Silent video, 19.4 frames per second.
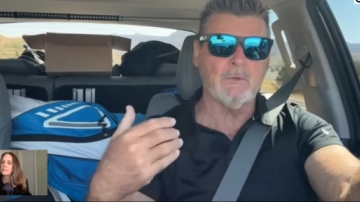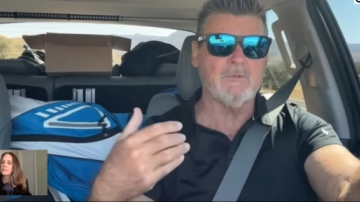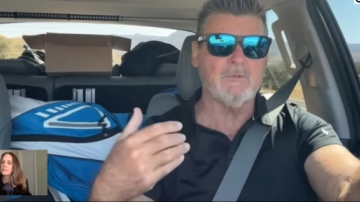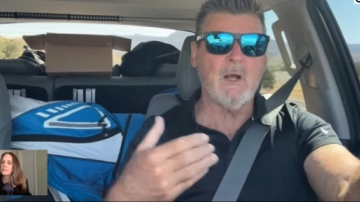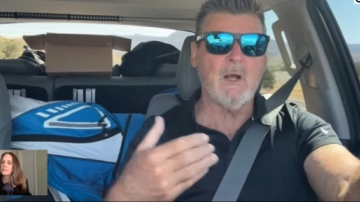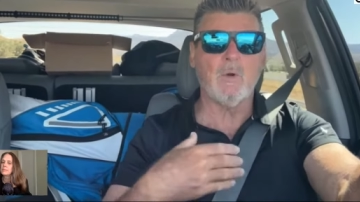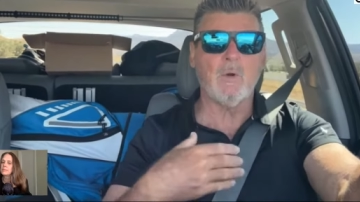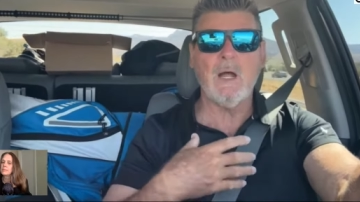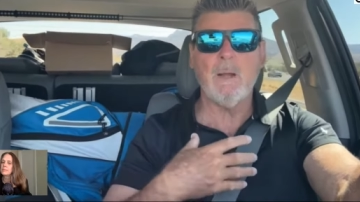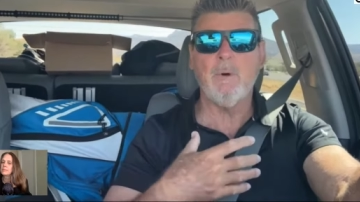Now,
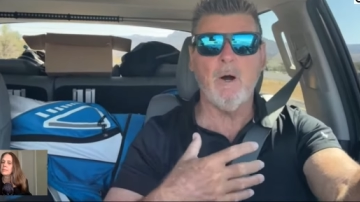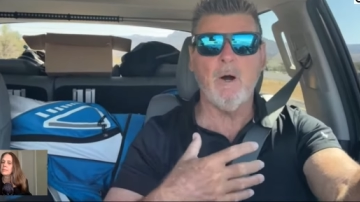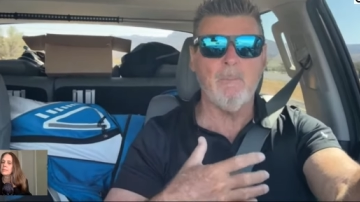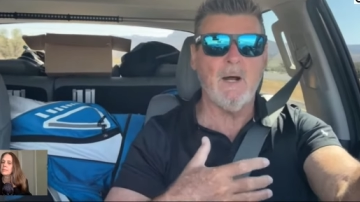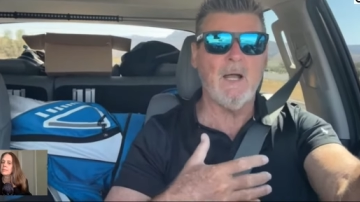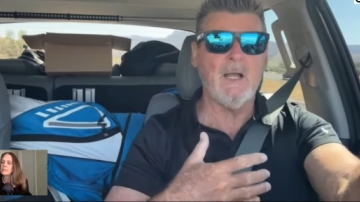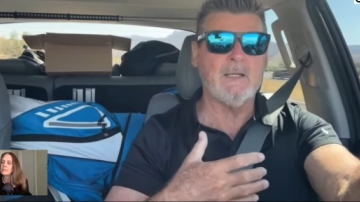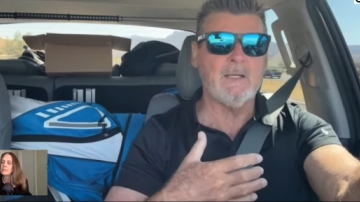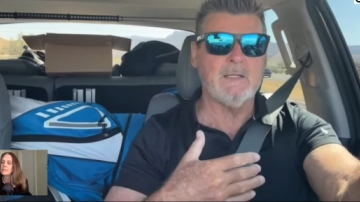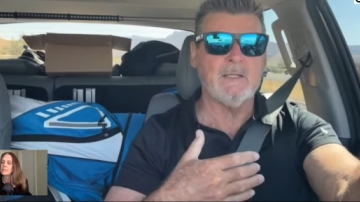where I bought
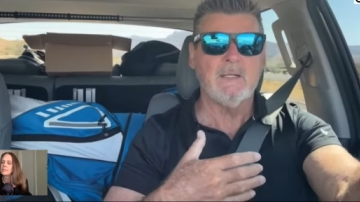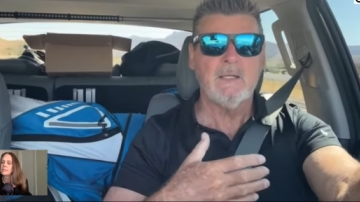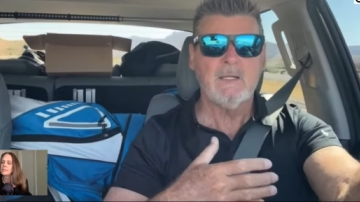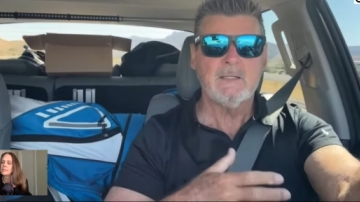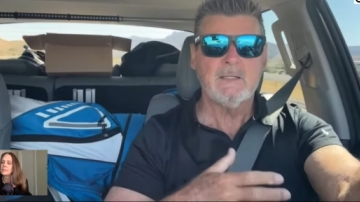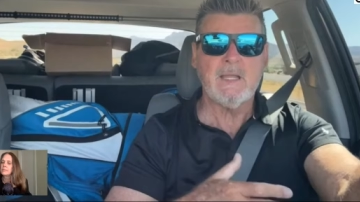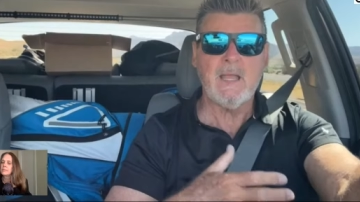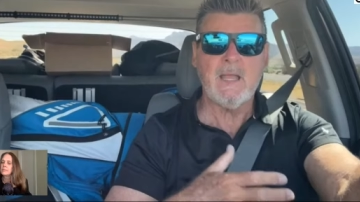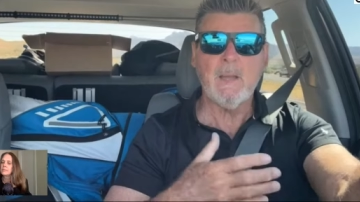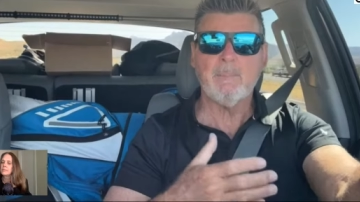mine at
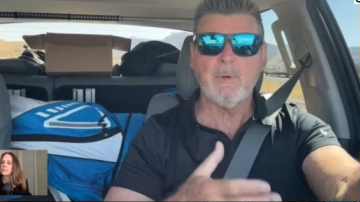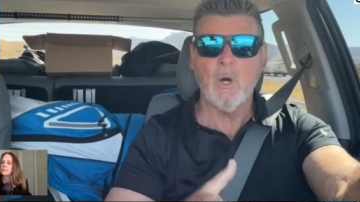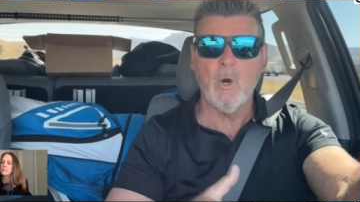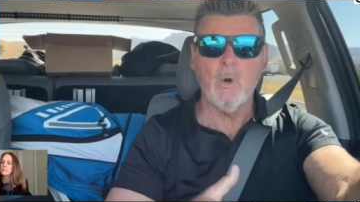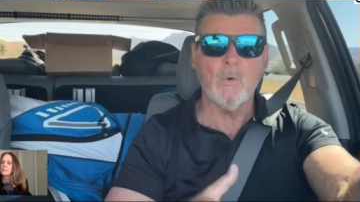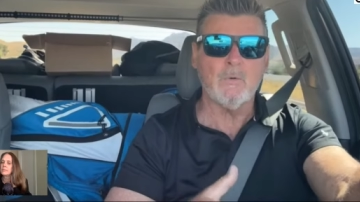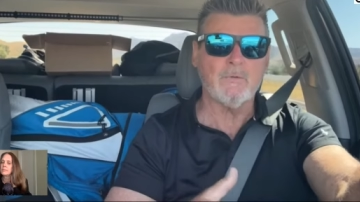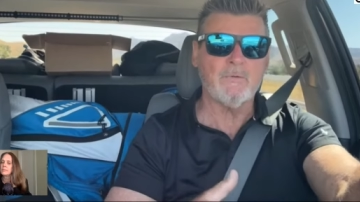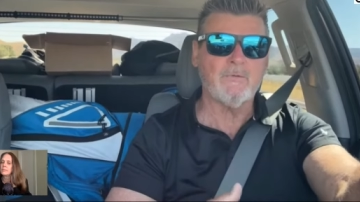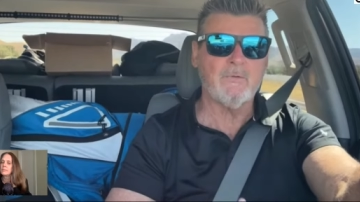Camp
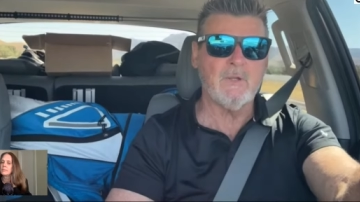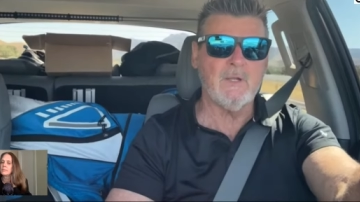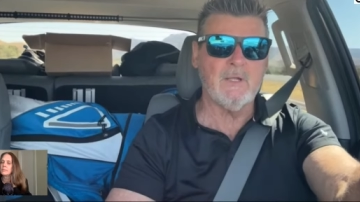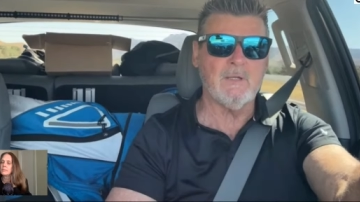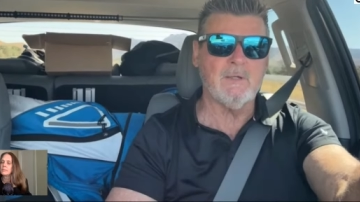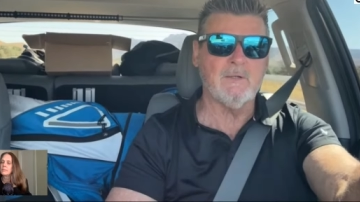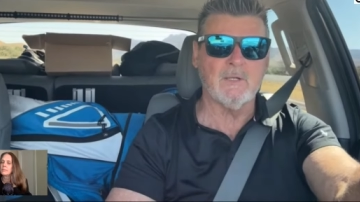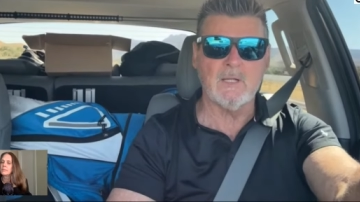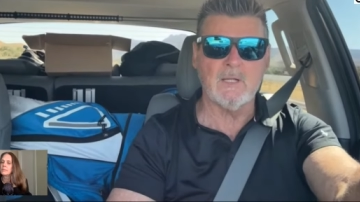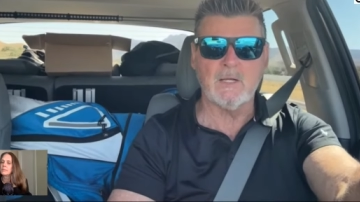Oaks in
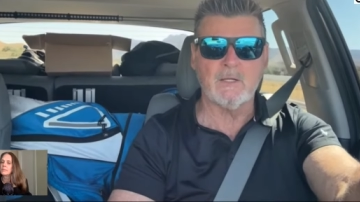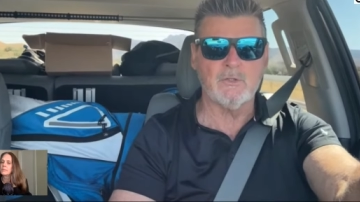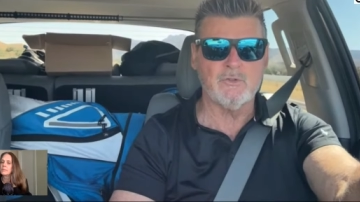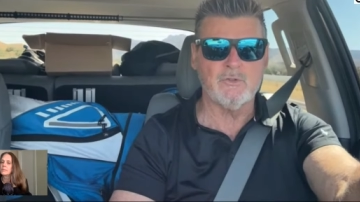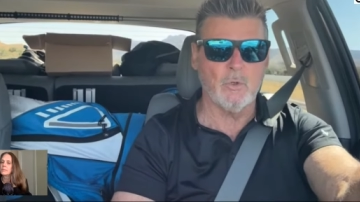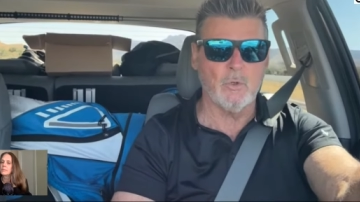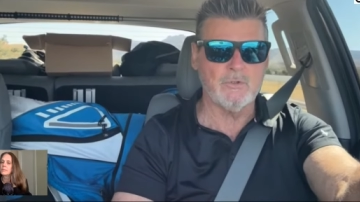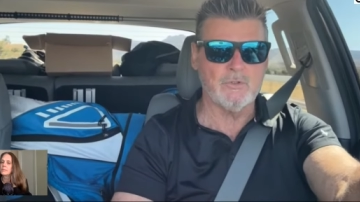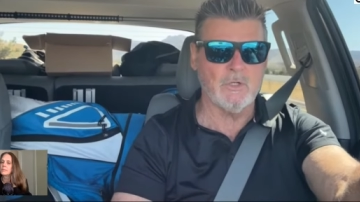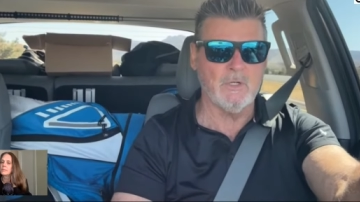Dahlonega,
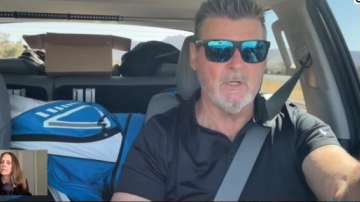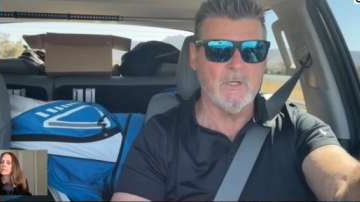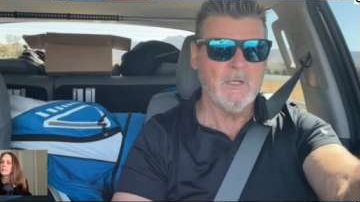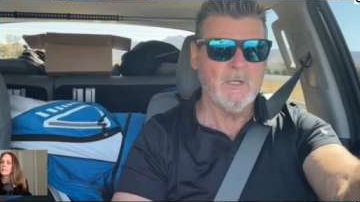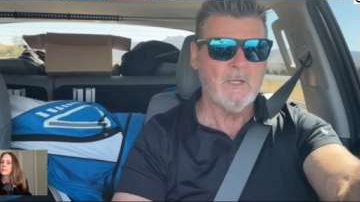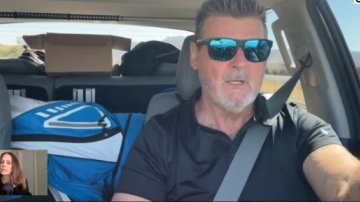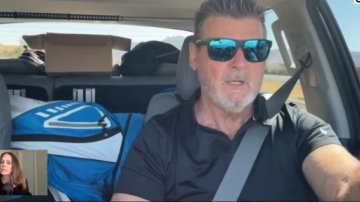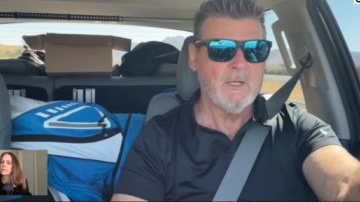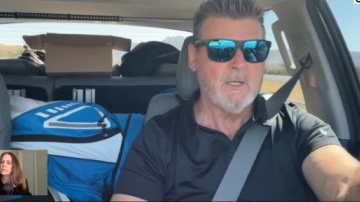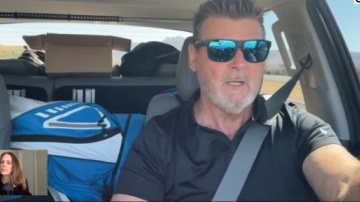Georgia,
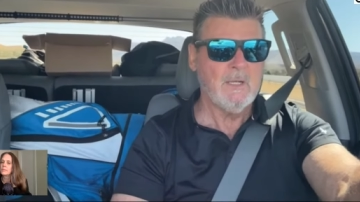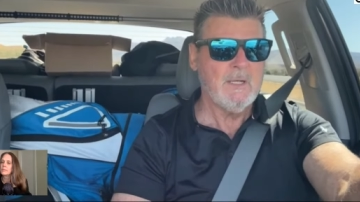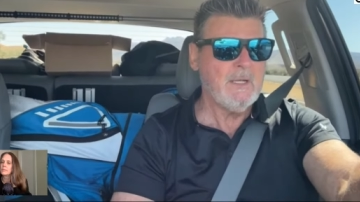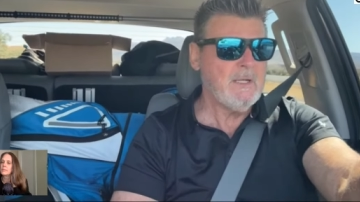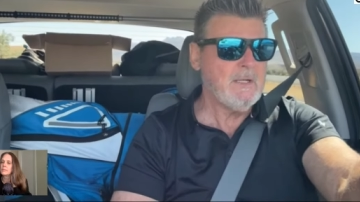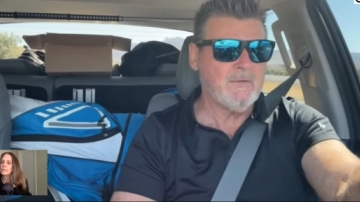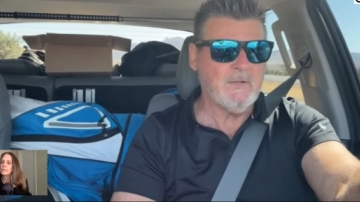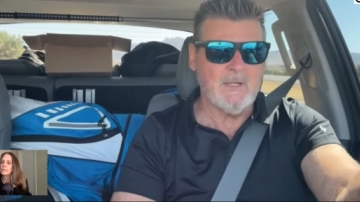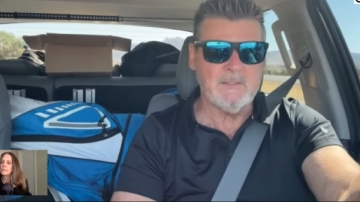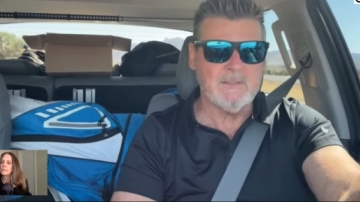he
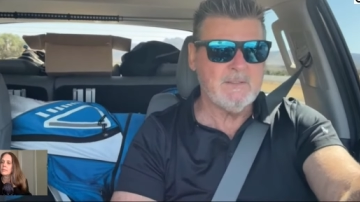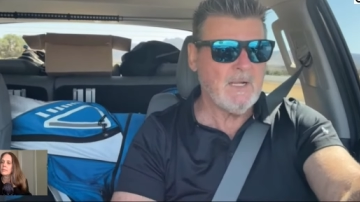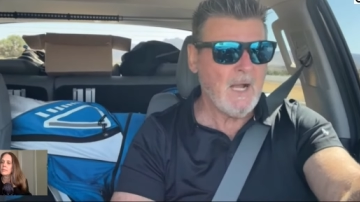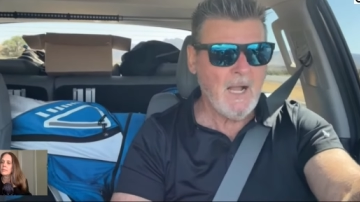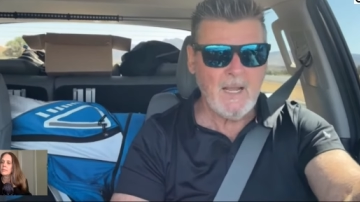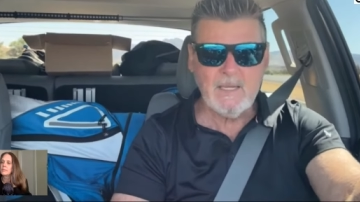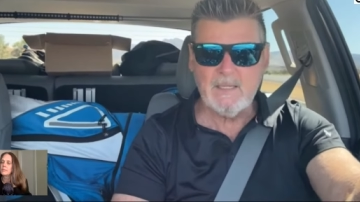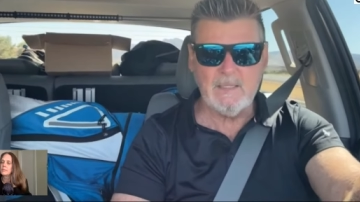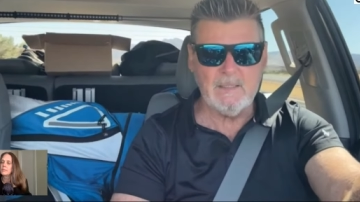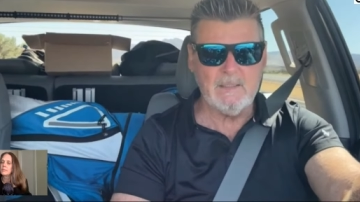is a
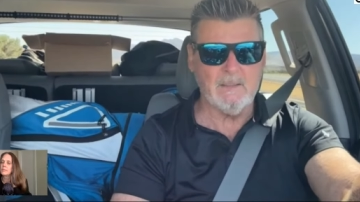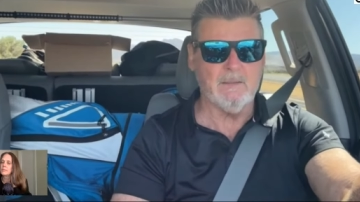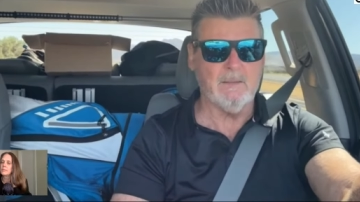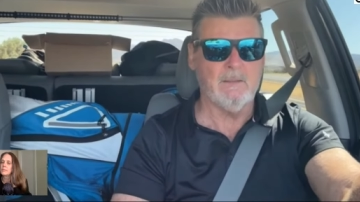tiny,